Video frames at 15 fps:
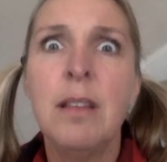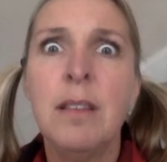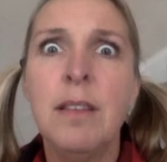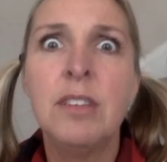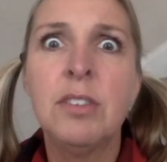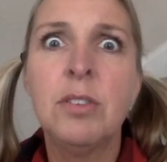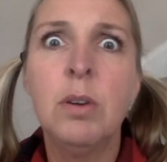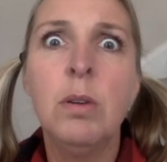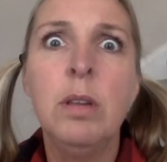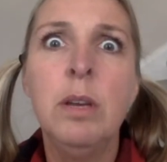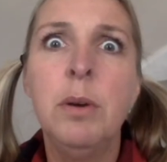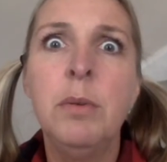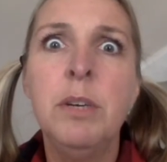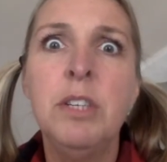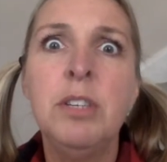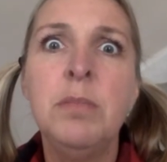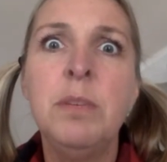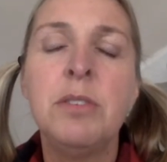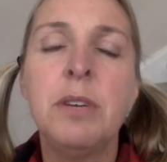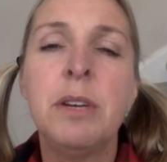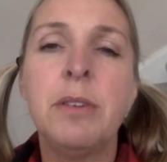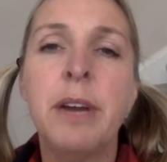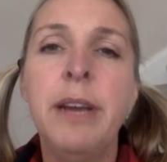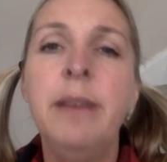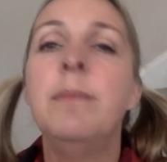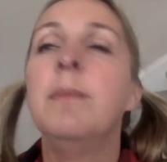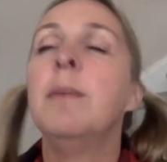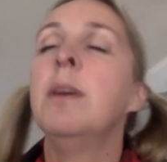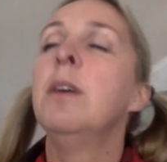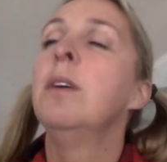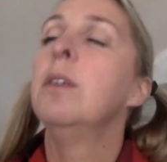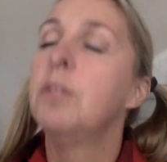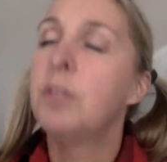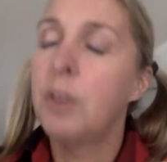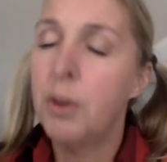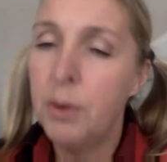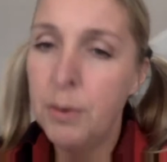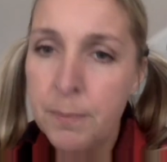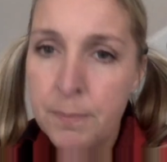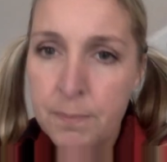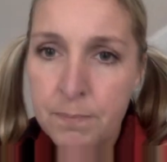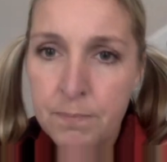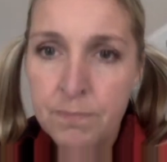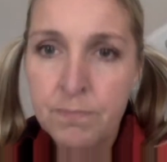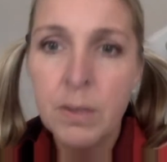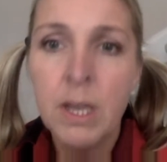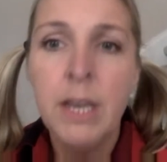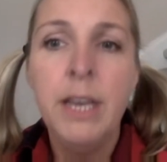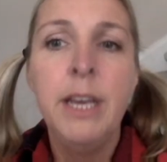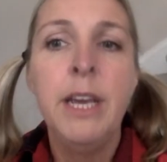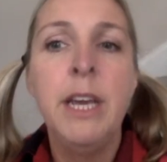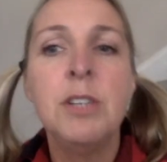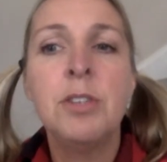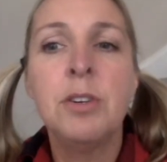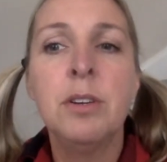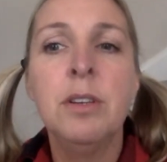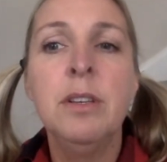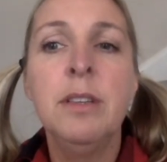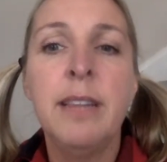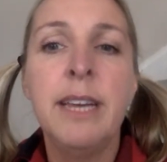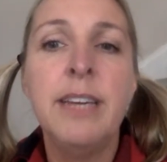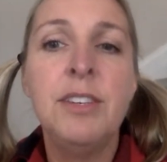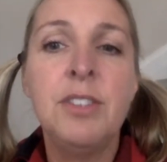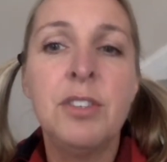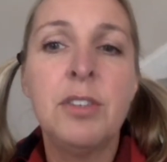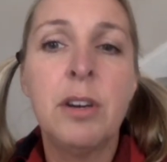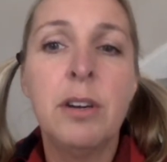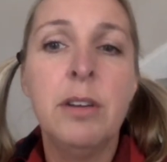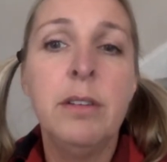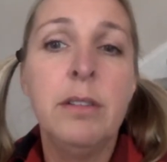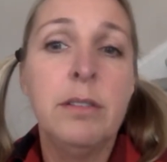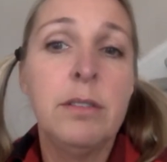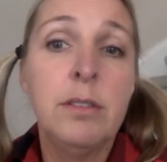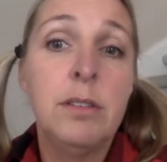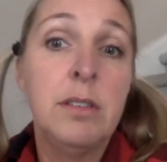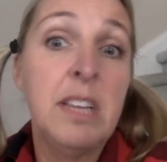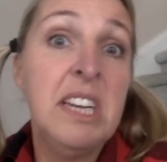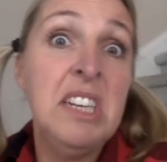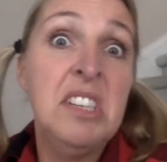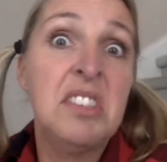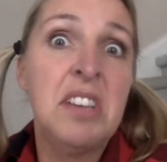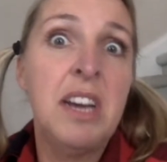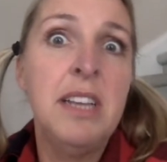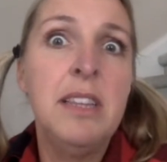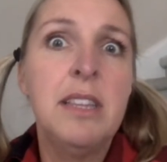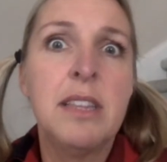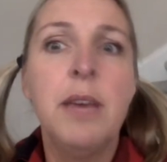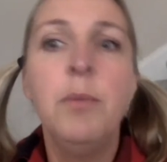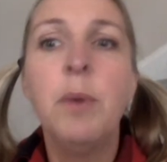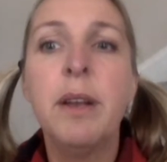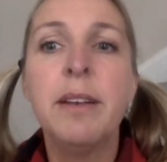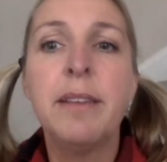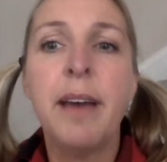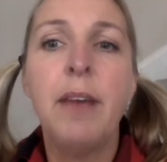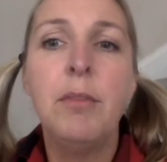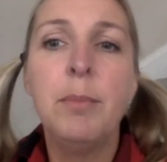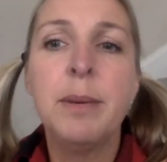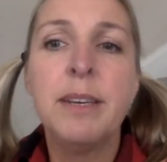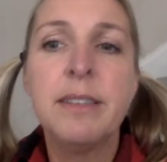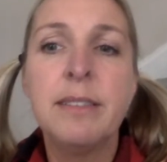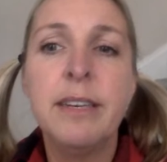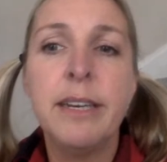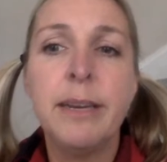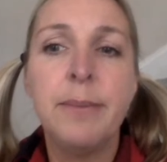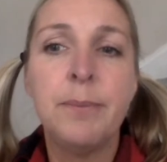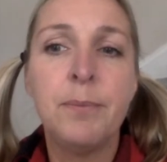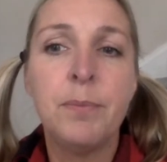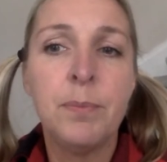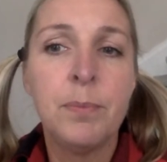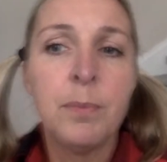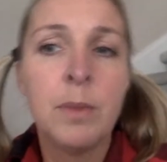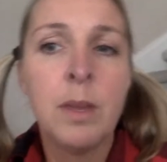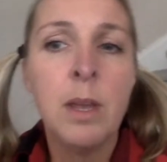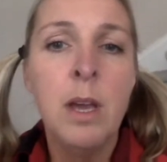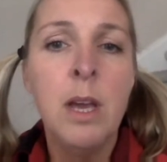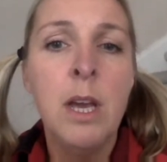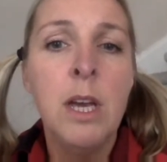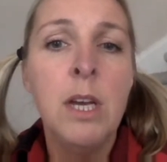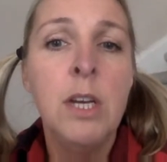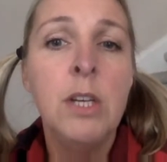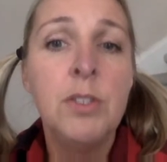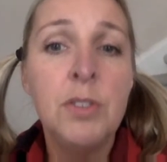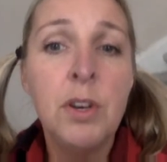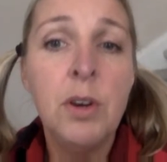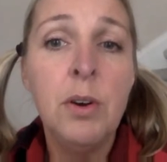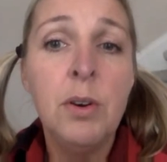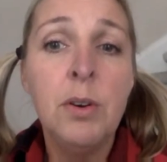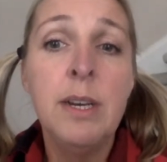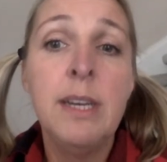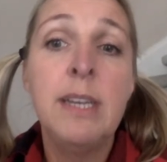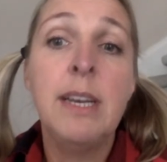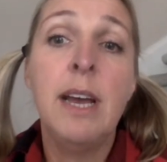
that's totally what we should be doing, right? So, in turn, they decide that they want to have a big city. So, in